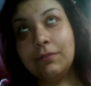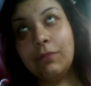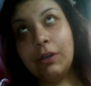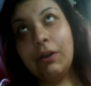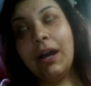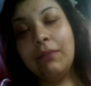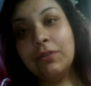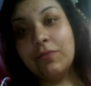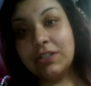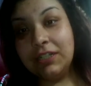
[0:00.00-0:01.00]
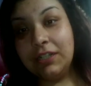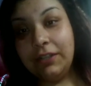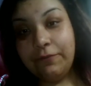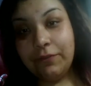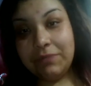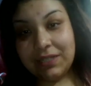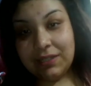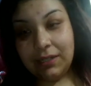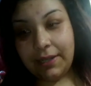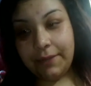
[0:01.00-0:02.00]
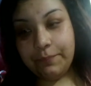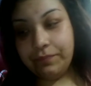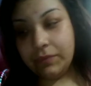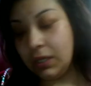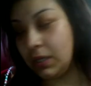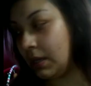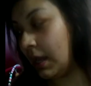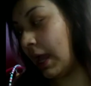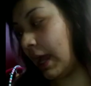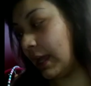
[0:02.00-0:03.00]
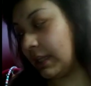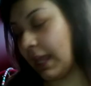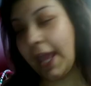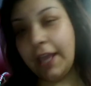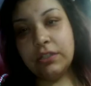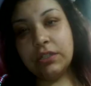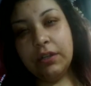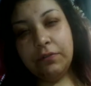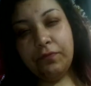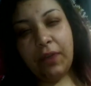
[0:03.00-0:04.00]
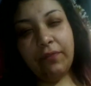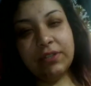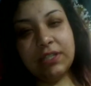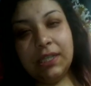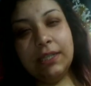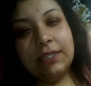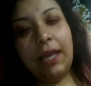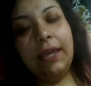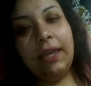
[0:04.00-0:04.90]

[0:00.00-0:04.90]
Well, I'm originally from East LA. At the age of 5 or 6, I